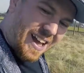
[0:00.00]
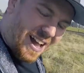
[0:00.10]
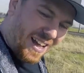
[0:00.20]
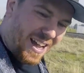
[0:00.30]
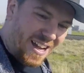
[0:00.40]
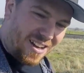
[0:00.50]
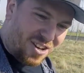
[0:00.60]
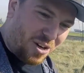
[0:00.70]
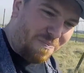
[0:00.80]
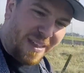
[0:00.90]
I kind of
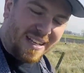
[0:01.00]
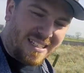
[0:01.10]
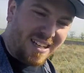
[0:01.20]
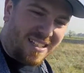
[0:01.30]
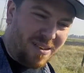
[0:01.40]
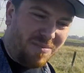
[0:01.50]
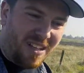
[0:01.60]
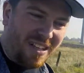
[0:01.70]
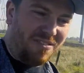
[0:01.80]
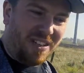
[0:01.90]
hope that it's not
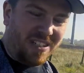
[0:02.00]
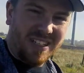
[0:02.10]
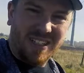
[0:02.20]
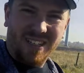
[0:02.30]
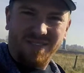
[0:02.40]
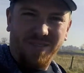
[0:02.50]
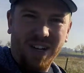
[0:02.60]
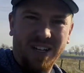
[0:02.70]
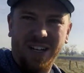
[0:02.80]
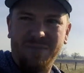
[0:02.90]
something that we just
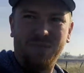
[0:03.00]
fucked up